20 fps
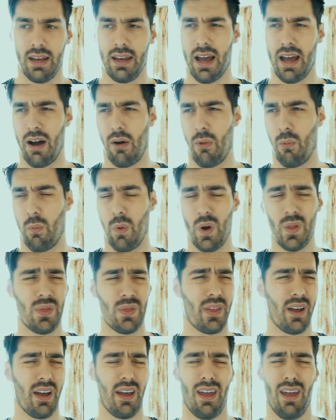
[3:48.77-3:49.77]
Now,
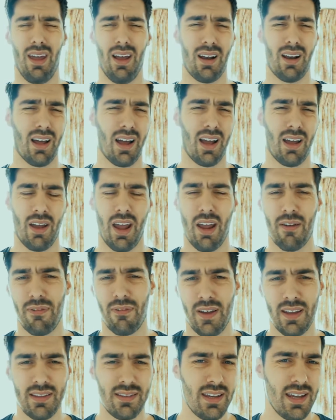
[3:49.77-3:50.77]
what the hell are
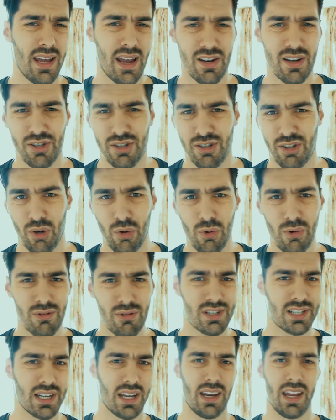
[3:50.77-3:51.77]

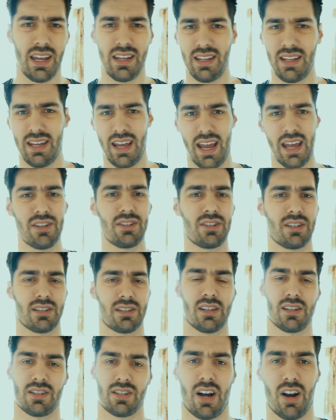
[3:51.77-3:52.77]
FADH2s and
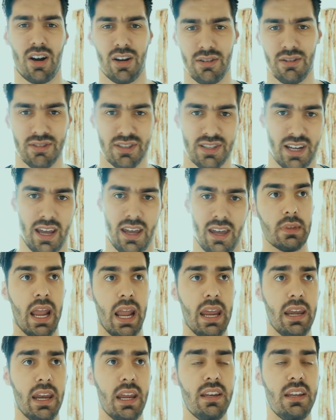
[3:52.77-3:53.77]
NADHs, Lazar, you say?
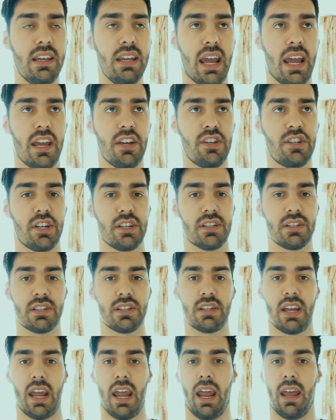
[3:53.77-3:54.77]
NADHs
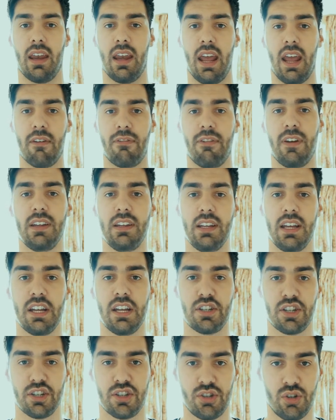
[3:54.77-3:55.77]
and
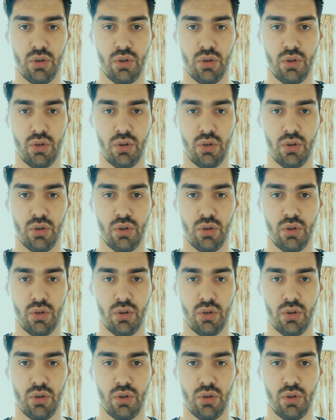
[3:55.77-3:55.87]
FADH2